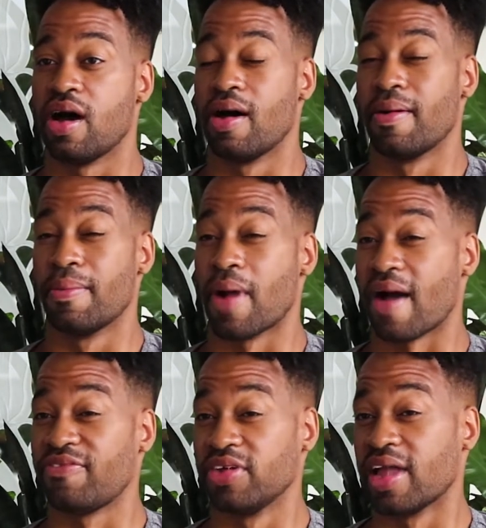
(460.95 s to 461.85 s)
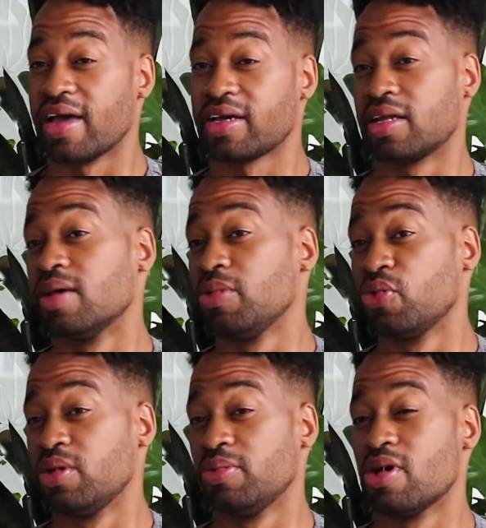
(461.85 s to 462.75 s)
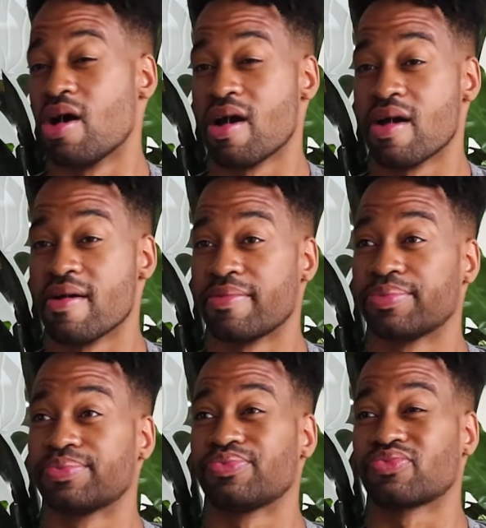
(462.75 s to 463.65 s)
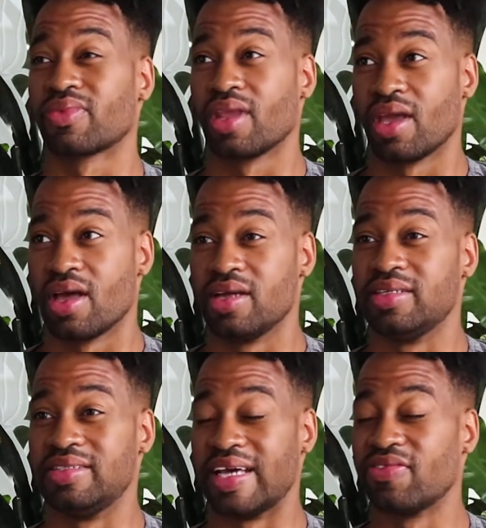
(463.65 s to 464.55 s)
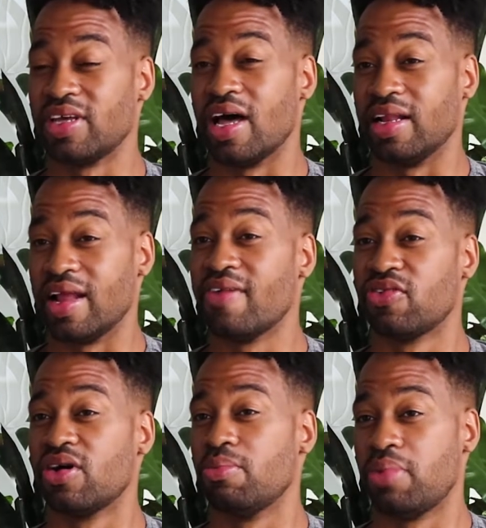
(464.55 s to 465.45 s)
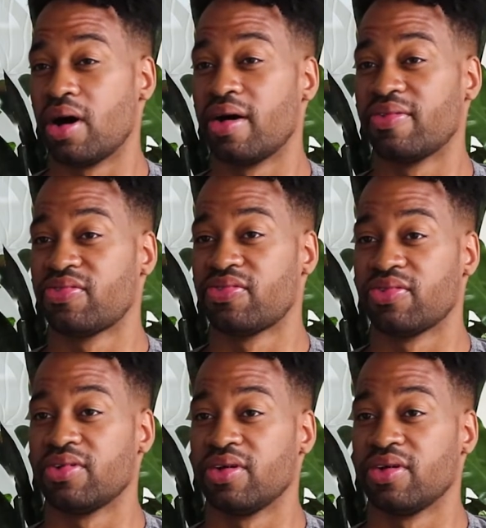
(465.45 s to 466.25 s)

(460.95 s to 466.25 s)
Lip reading: I feel like Colombian women are definitely a level above